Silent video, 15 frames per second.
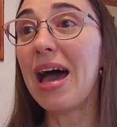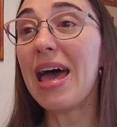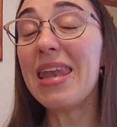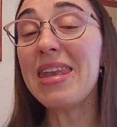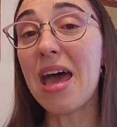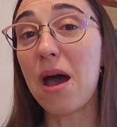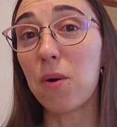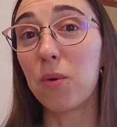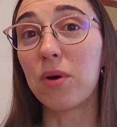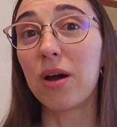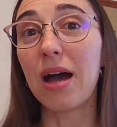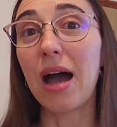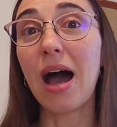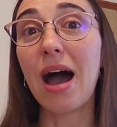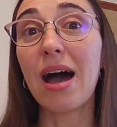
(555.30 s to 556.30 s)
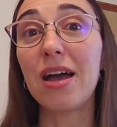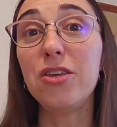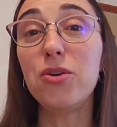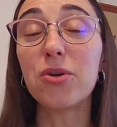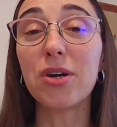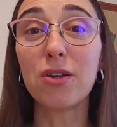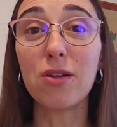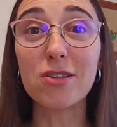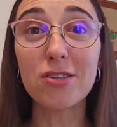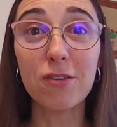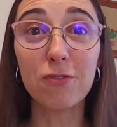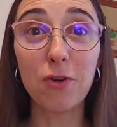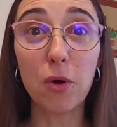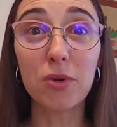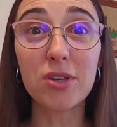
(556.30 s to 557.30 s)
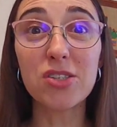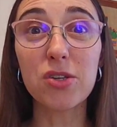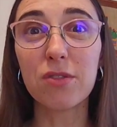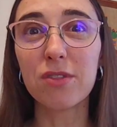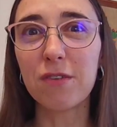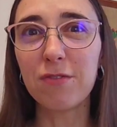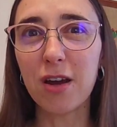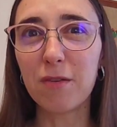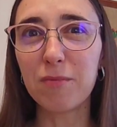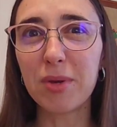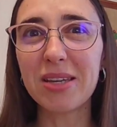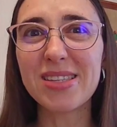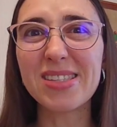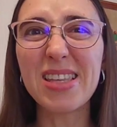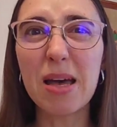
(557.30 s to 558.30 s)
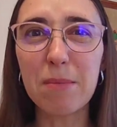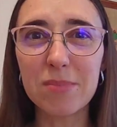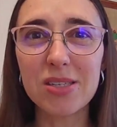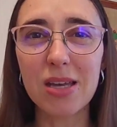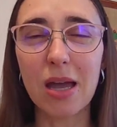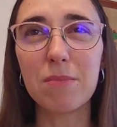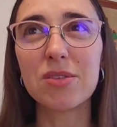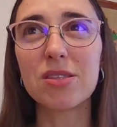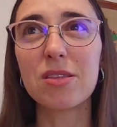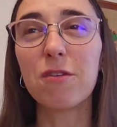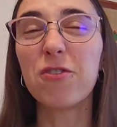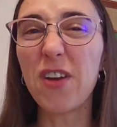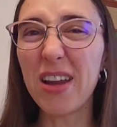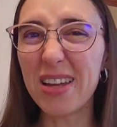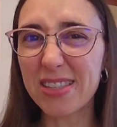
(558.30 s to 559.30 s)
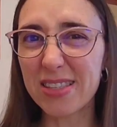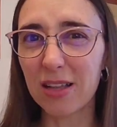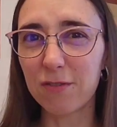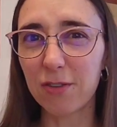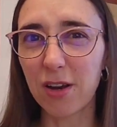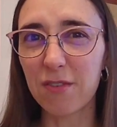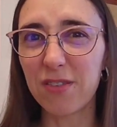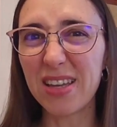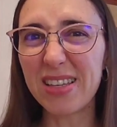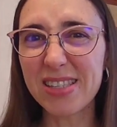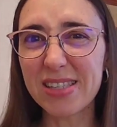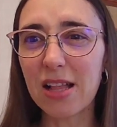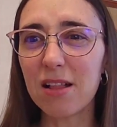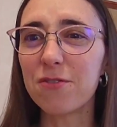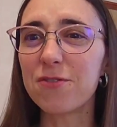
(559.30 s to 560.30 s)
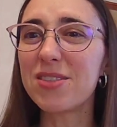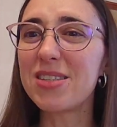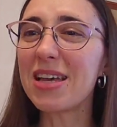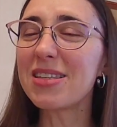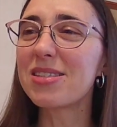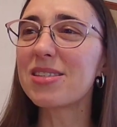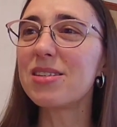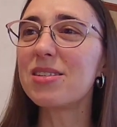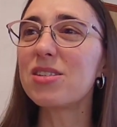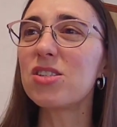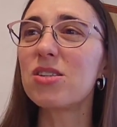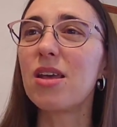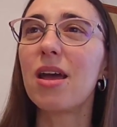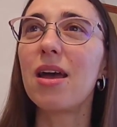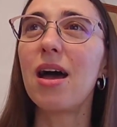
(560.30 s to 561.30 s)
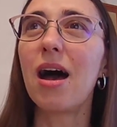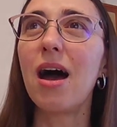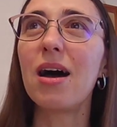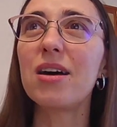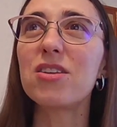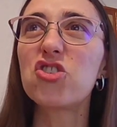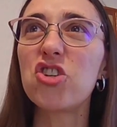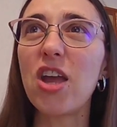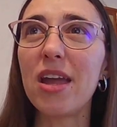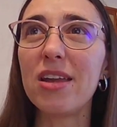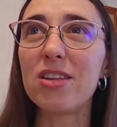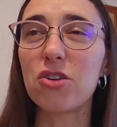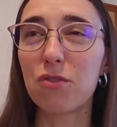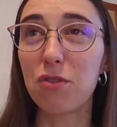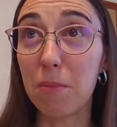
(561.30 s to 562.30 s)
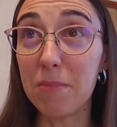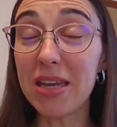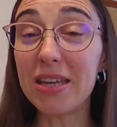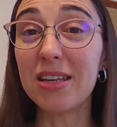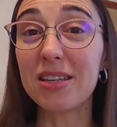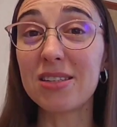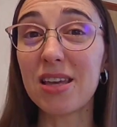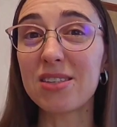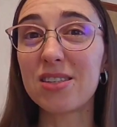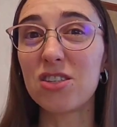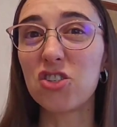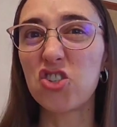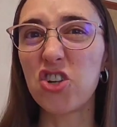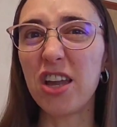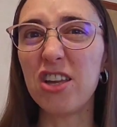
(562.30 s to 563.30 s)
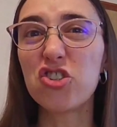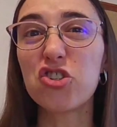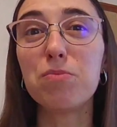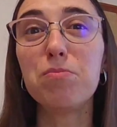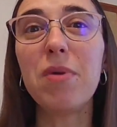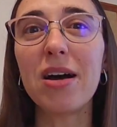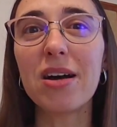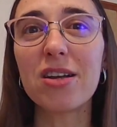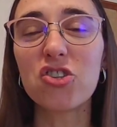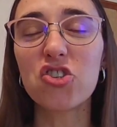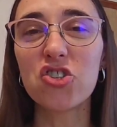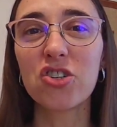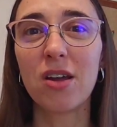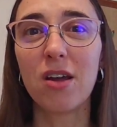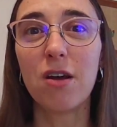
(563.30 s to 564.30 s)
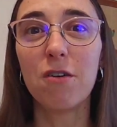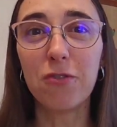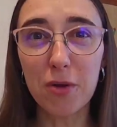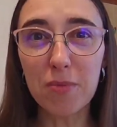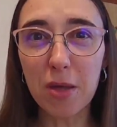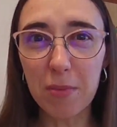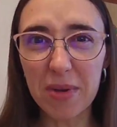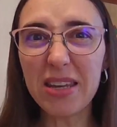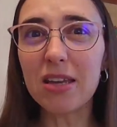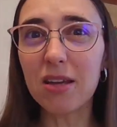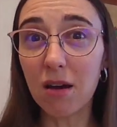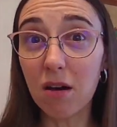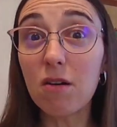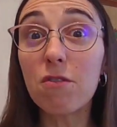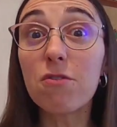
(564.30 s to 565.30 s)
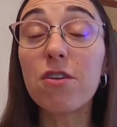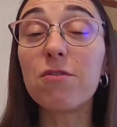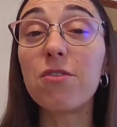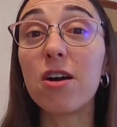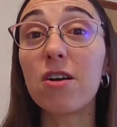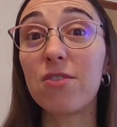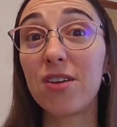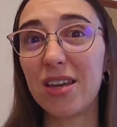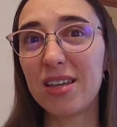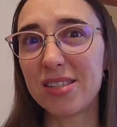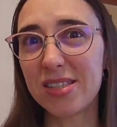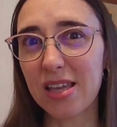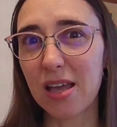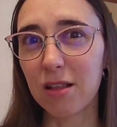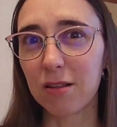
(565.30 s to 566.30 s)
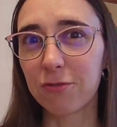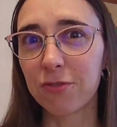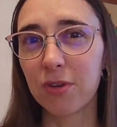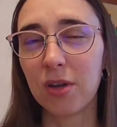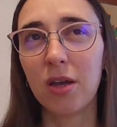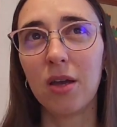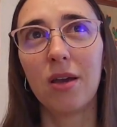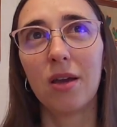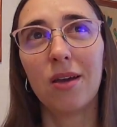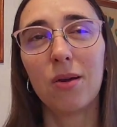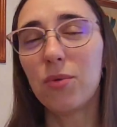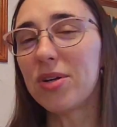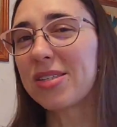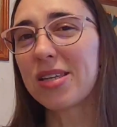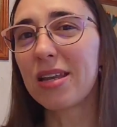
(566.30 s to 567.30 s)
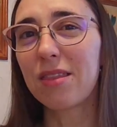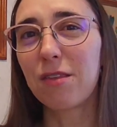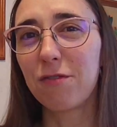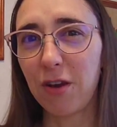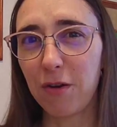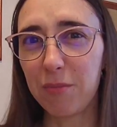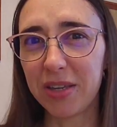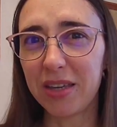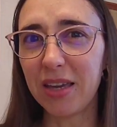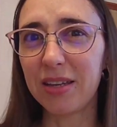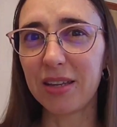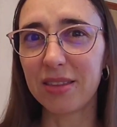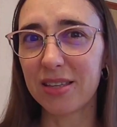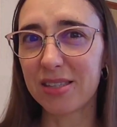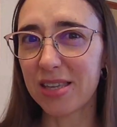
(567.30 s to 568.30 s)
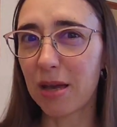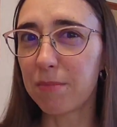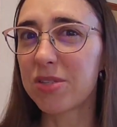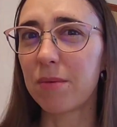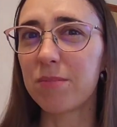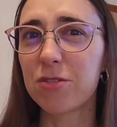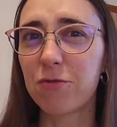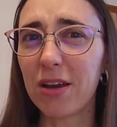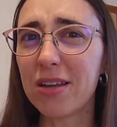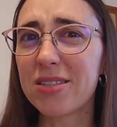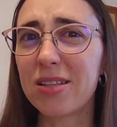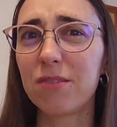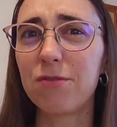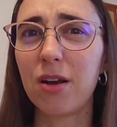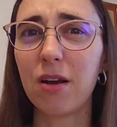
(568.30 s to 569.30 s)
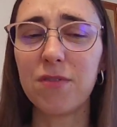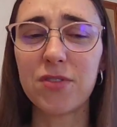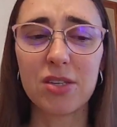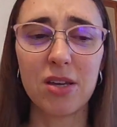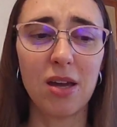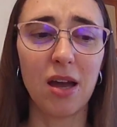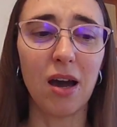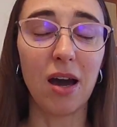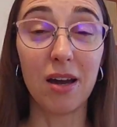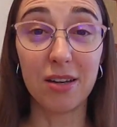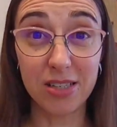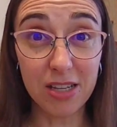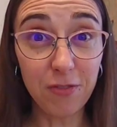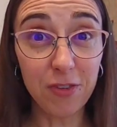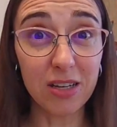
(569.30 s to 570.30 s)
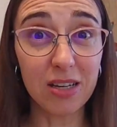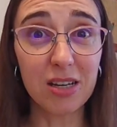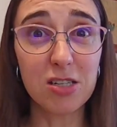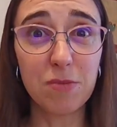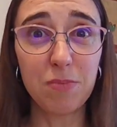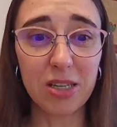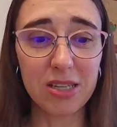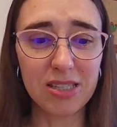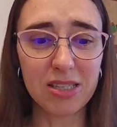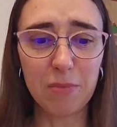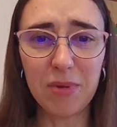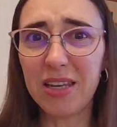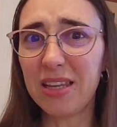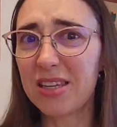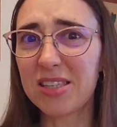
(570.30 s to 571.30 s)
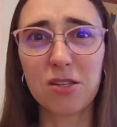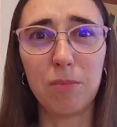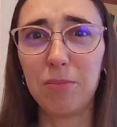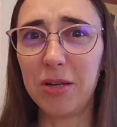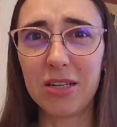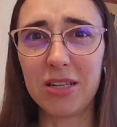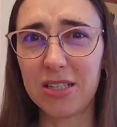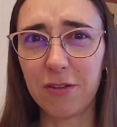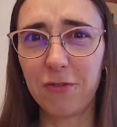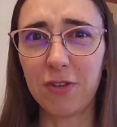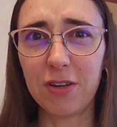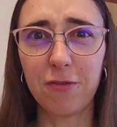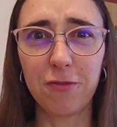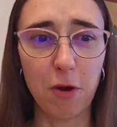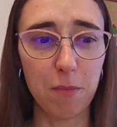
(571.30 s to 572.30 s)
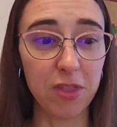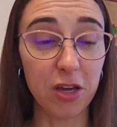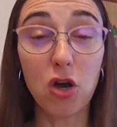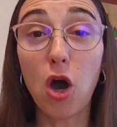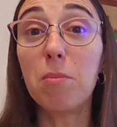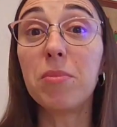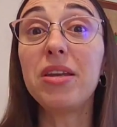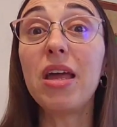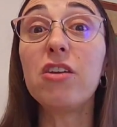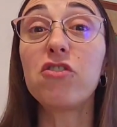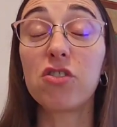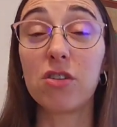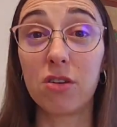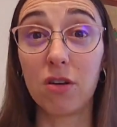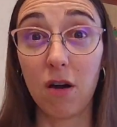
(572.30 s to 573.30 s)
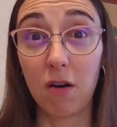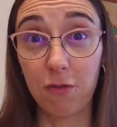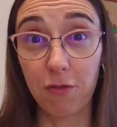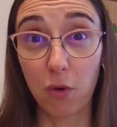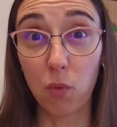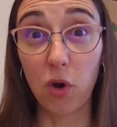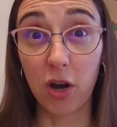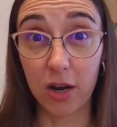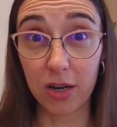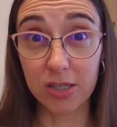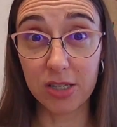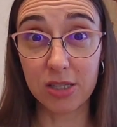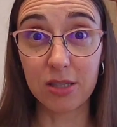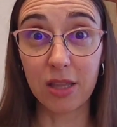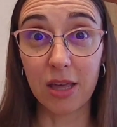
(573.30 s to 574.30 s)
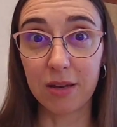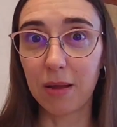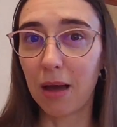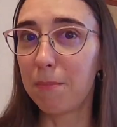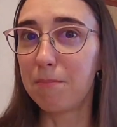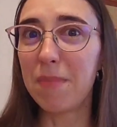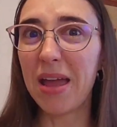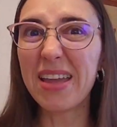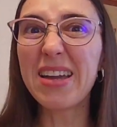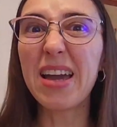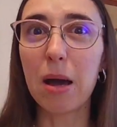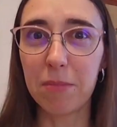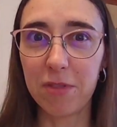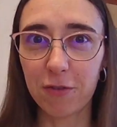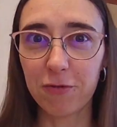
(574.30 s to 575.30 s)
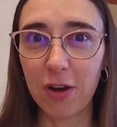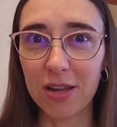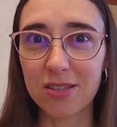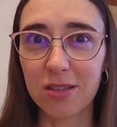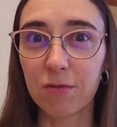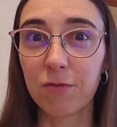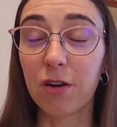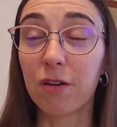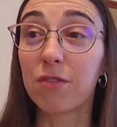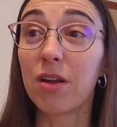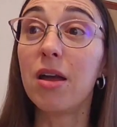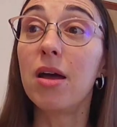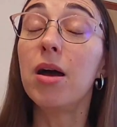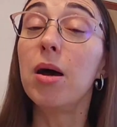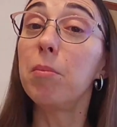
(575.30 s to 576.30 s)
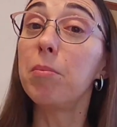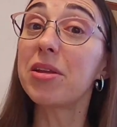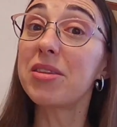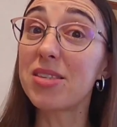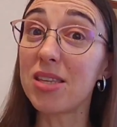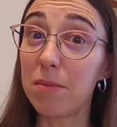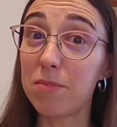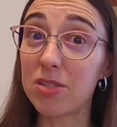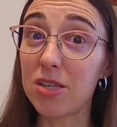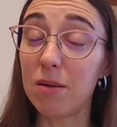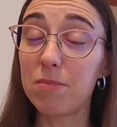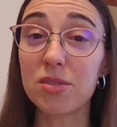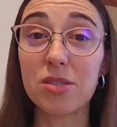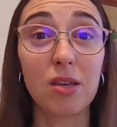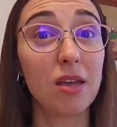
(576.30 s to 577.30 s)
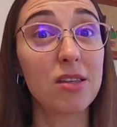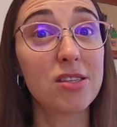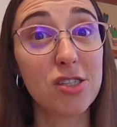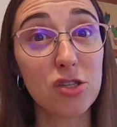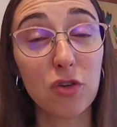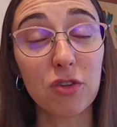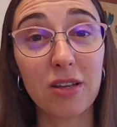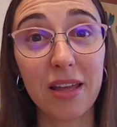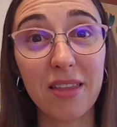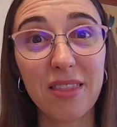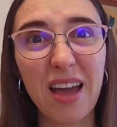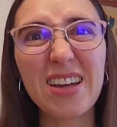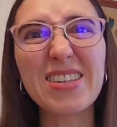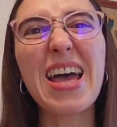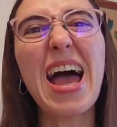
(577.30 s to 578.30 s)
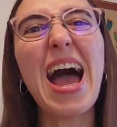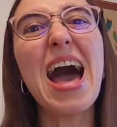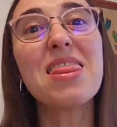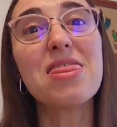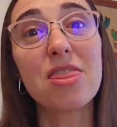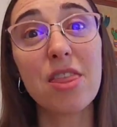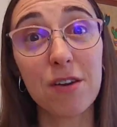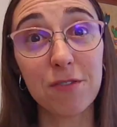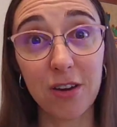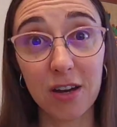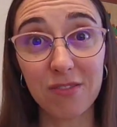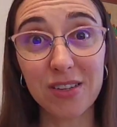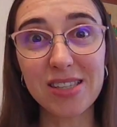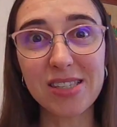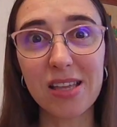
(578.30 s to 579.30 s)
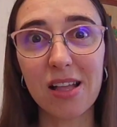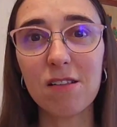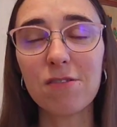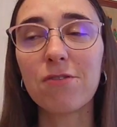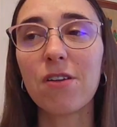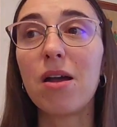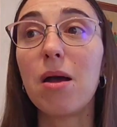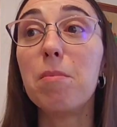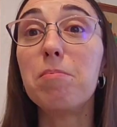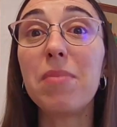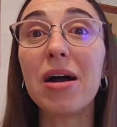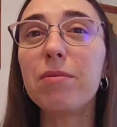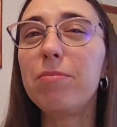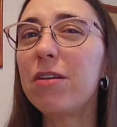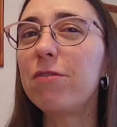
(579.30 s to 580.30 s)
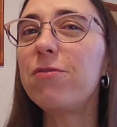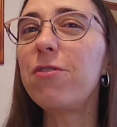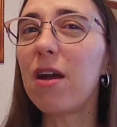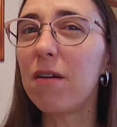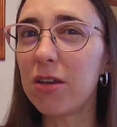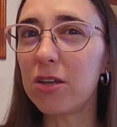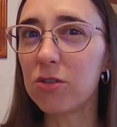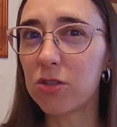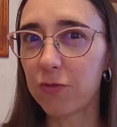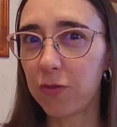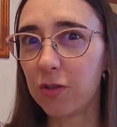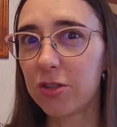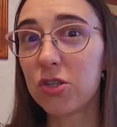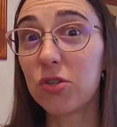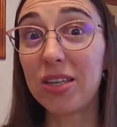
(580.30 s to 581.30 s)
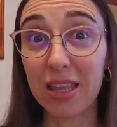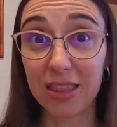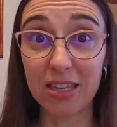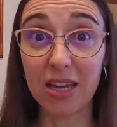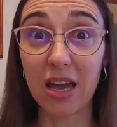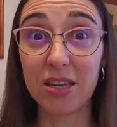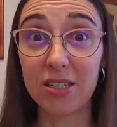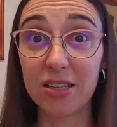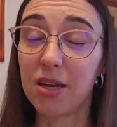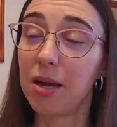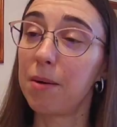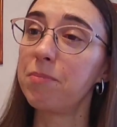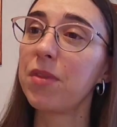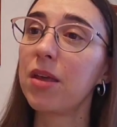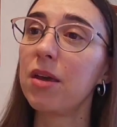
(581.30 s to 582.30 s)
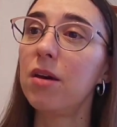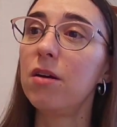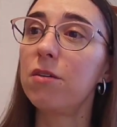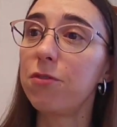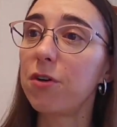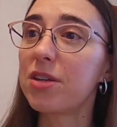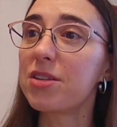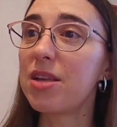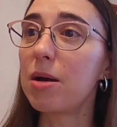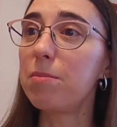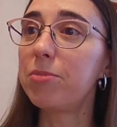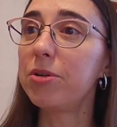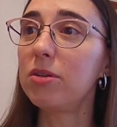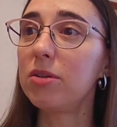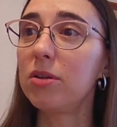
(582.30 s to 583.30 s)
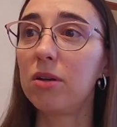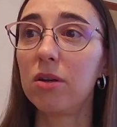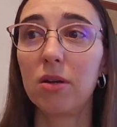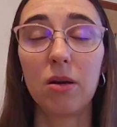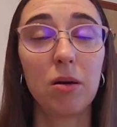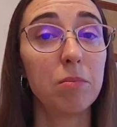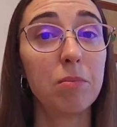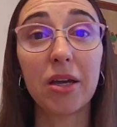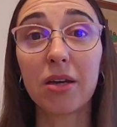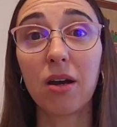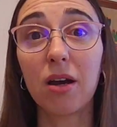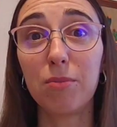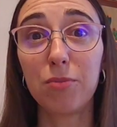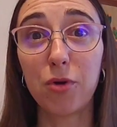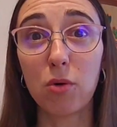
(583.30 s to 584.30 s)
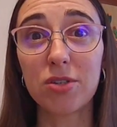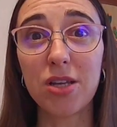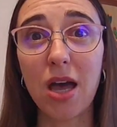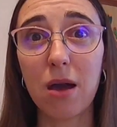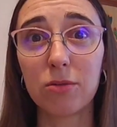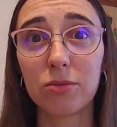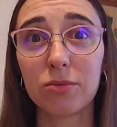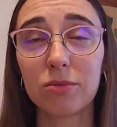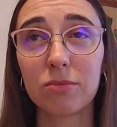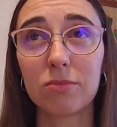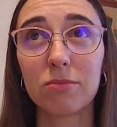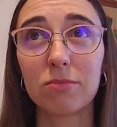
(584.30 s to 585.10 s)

Now, you can also focus on the verb, because sometimes the phrasal verb itself doesn't change, or the meaning doesn't change much from the meaning of the verb itself. We said at the very beginning that sometimes phrasal verbs are difficult because the meaning is completely different from the combination of the words that make up the phrasal verb. But sometimes it's not like that, and the verb itself might be very useful to get the idea. For example, my car broke down.